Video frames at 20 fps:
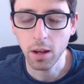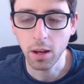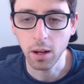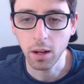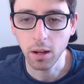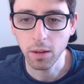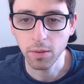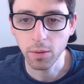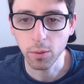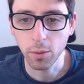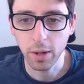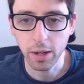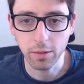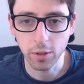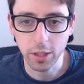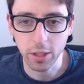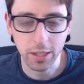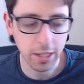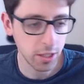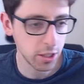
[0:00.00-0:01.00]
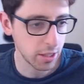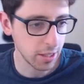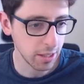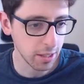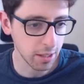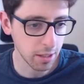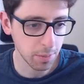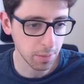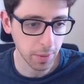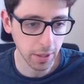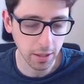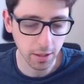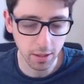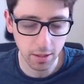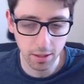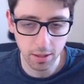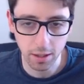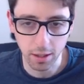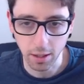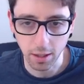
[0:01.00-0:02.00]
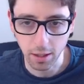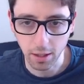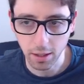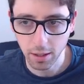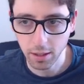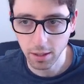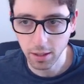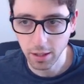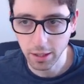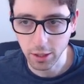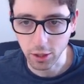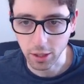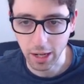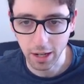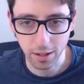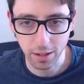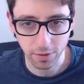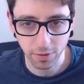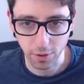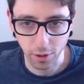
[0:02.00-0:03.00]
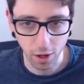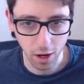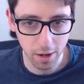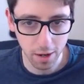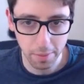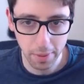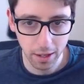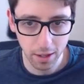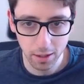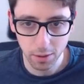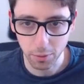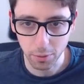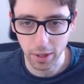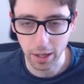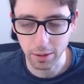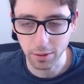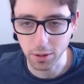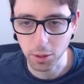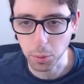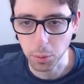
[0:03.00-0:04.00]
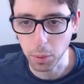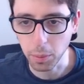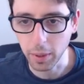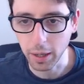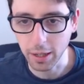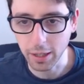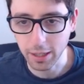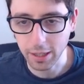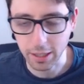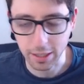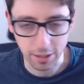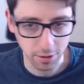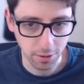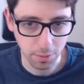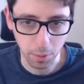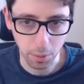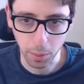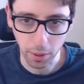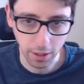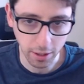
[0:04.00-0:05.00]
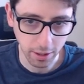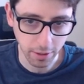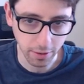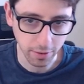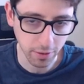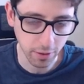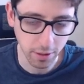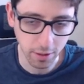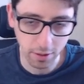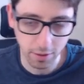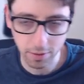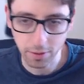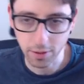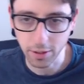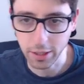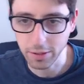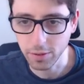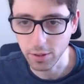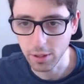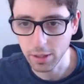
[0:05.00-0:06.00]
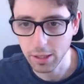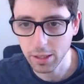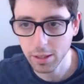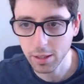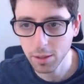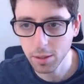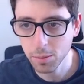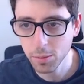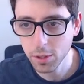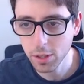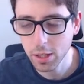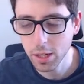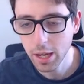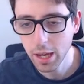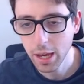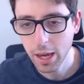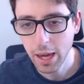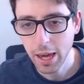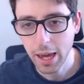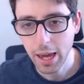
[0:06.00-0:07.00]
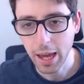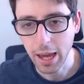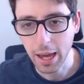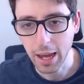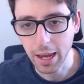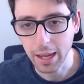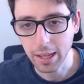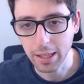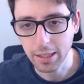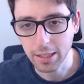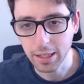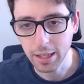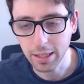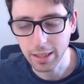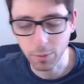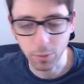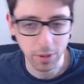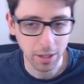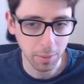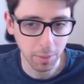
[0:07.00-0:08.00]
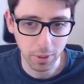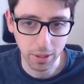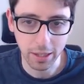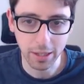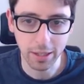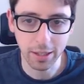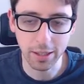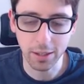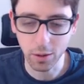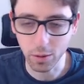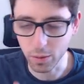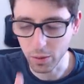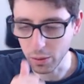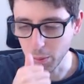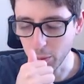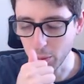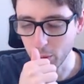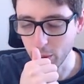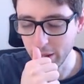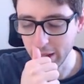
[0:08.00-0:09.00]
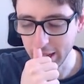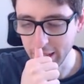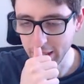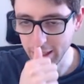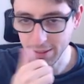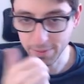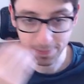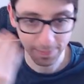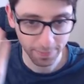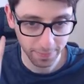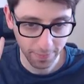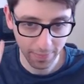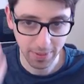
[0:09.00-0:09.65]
for whatever reason, I just kind of forgot about it when I was preparing, because I was preparing for different systems. And then when he played it over the board, I